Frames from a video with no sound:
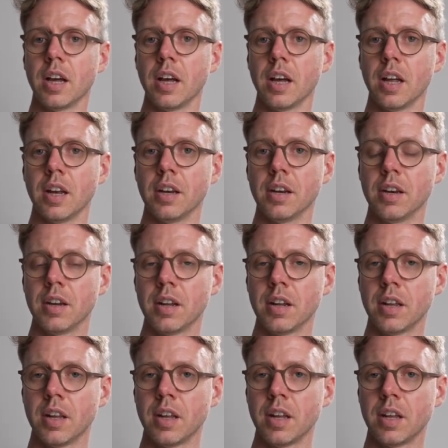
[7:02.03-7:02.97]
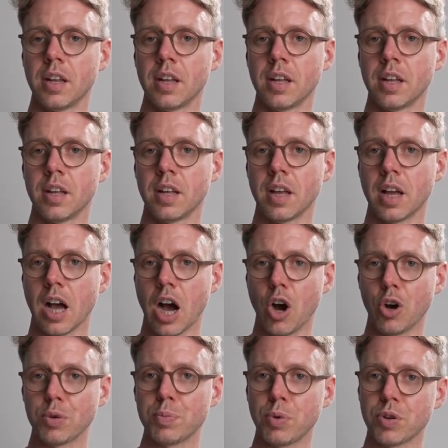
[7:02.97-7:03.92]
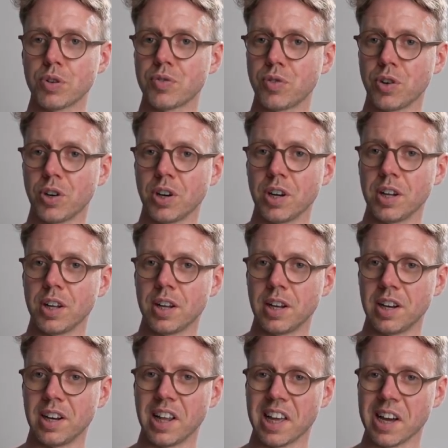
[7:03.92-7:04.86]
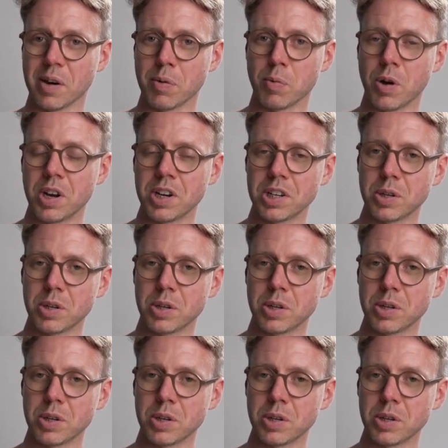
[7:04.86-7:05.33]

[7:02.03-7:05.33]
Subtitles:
an output for layer 1,